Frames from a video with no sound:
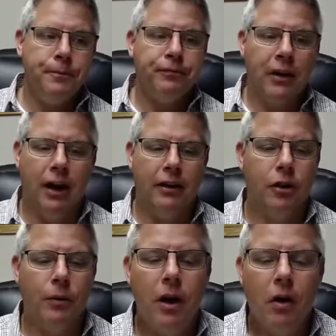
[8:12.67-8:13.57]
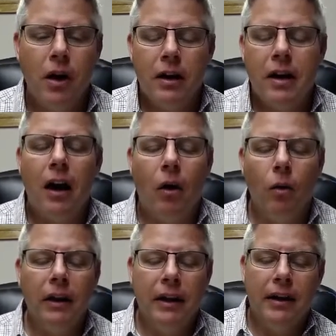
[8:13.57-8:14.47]
And so we know not
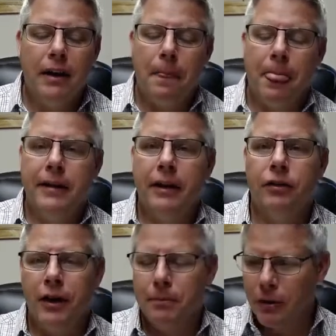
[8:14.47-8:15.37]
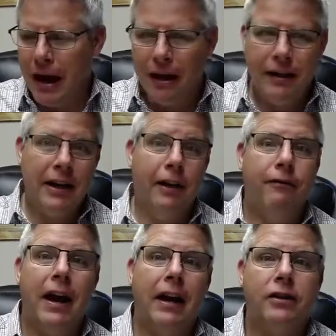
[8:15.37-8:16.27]
only did her immorality
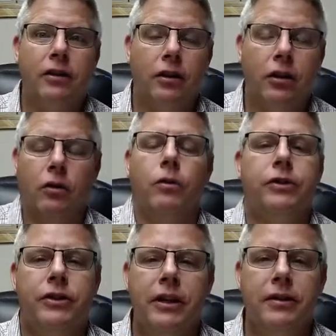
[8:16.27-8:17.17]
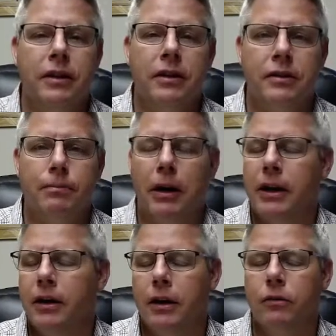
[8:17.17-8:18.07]
affect her own citizens, but
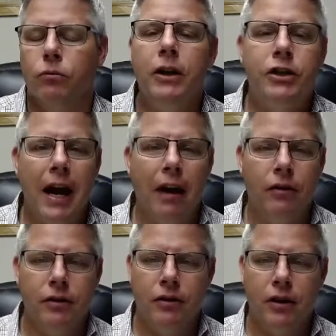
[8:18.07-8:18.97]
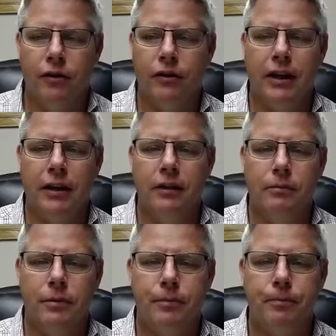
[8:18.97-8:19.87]
it reached out to other kingdoms.